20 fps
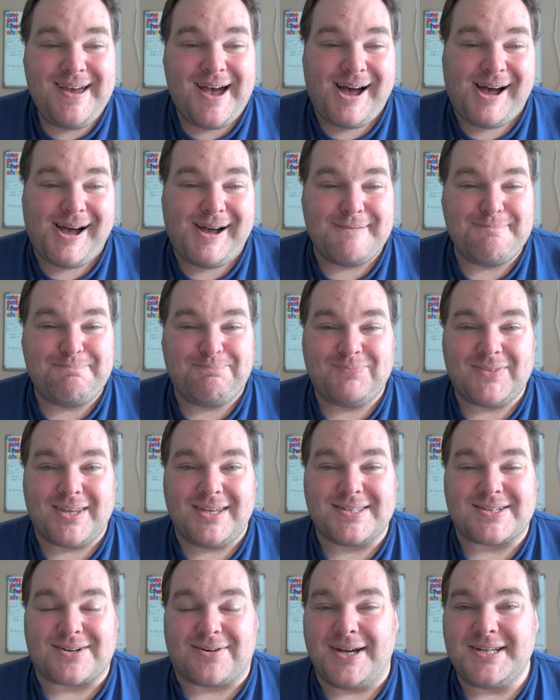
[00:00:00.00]

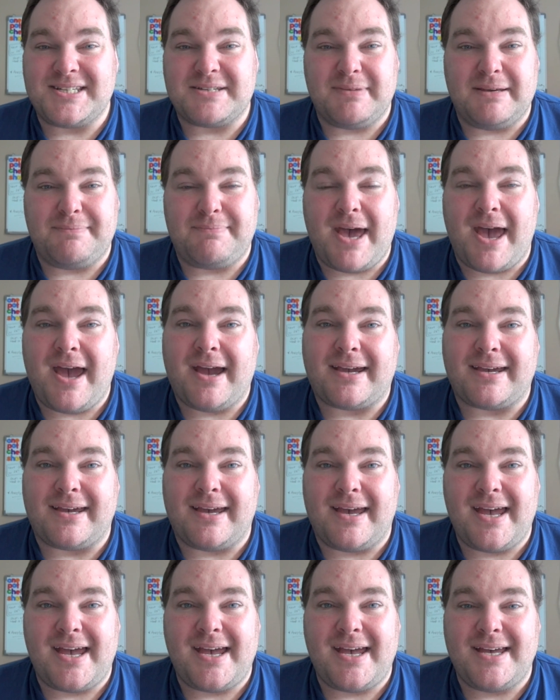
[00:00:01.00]
It's great to be back,
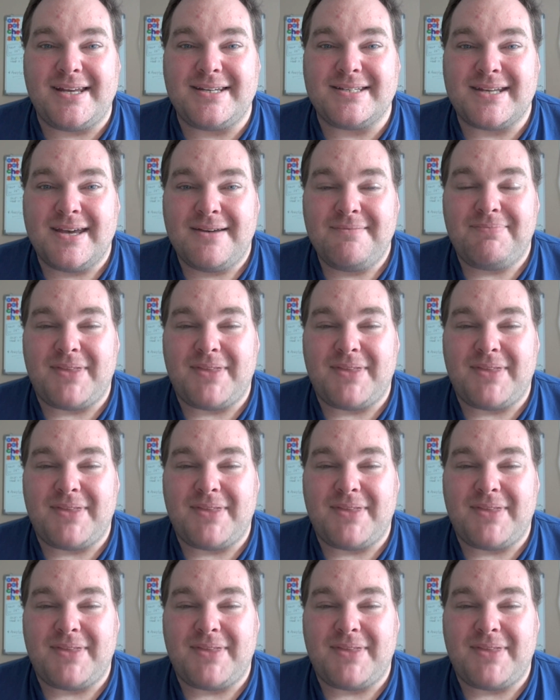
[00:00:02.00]
and